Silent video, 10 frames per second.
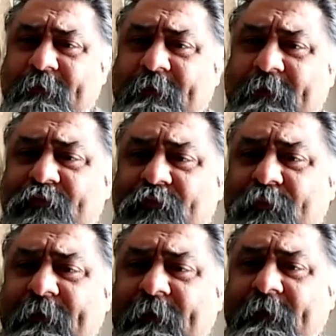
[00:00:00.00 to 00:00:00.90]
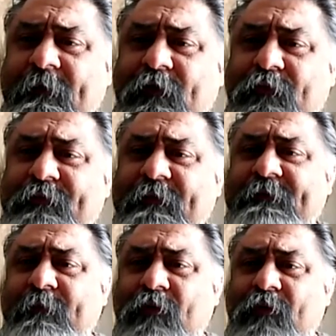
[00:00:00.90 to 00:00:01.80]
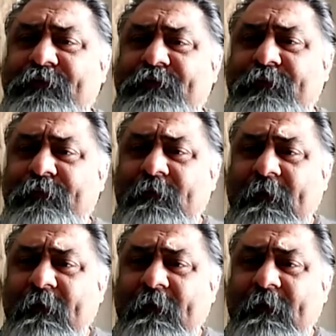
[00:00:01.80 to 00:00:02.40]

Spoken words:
and that's who we use as a martial